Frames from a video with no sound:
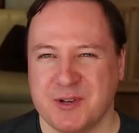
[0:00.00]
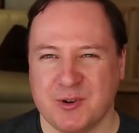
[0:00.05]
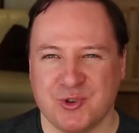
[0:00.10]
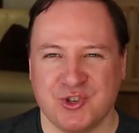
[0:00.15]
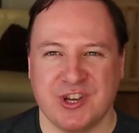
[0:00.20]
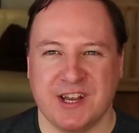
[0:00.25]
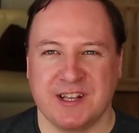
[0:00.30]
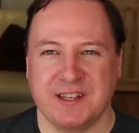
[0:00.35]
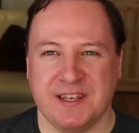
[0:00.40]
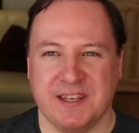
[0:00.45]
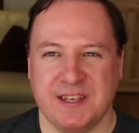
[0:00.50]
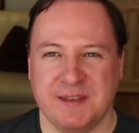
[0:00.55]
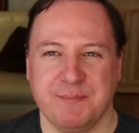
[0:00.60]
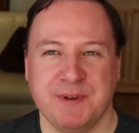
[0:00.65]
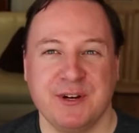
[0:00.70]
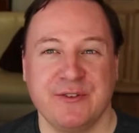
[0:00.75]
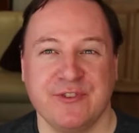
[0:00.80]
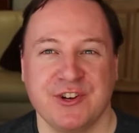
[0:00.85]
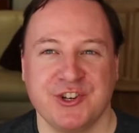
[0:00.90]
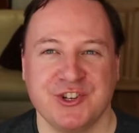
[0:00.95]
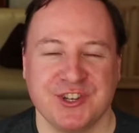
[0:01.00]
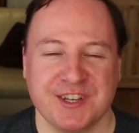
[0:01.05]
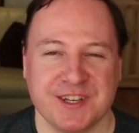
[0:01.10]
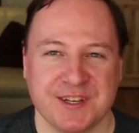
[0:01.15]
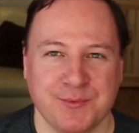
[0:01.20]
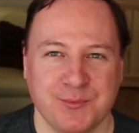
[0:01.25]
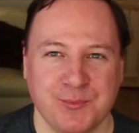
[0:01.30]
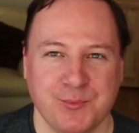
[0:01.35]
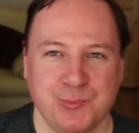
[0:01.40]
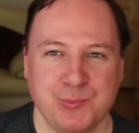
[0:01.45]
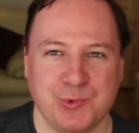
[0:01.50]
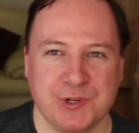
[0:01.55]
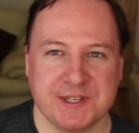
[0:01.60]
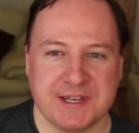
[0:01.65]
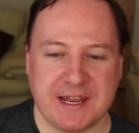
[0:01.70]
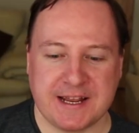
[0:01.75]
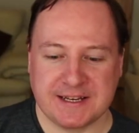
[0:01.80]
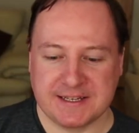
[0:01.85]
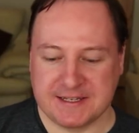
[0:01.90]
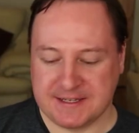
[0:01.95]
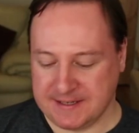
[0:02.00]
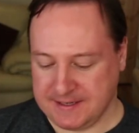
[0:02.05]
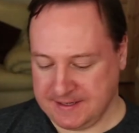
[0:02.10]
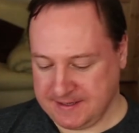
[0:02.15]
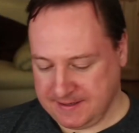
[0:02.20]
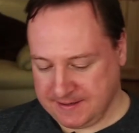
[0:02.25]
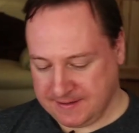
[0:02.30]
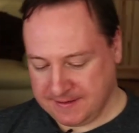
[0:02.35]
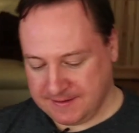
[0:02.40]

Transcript: time to go check the beer fridge again. What's next?